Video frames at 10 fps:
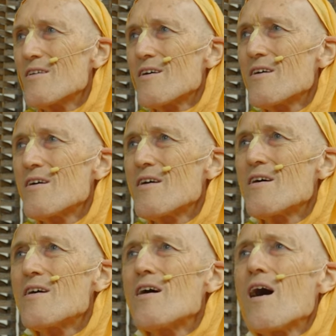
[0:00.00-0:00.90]
The,
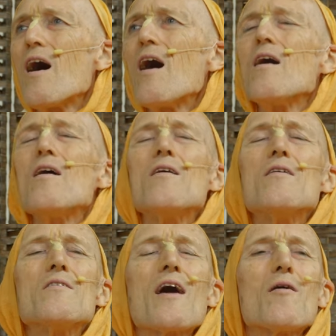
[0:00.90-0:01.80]
uh,
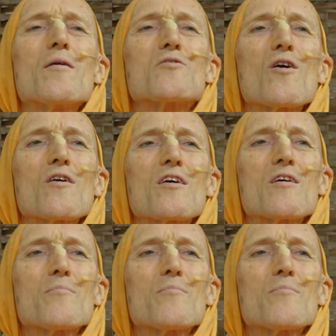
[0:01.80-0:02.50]
now I'm talking